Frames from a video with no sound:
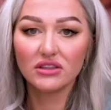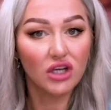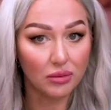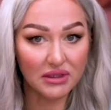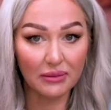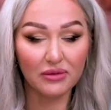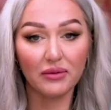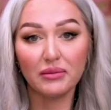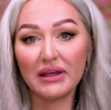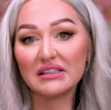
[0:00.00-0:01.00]
Top tip from
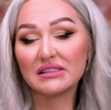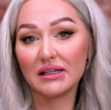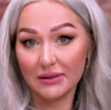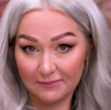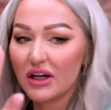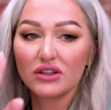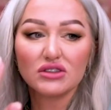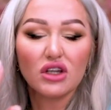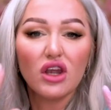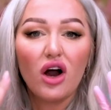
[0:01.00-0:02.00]
the Meekster,
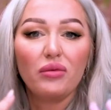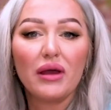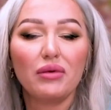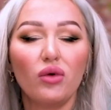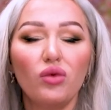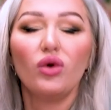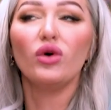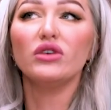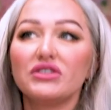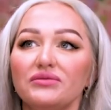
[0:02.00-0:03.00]
Because a lot of people
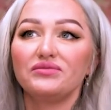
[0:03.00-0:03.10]
would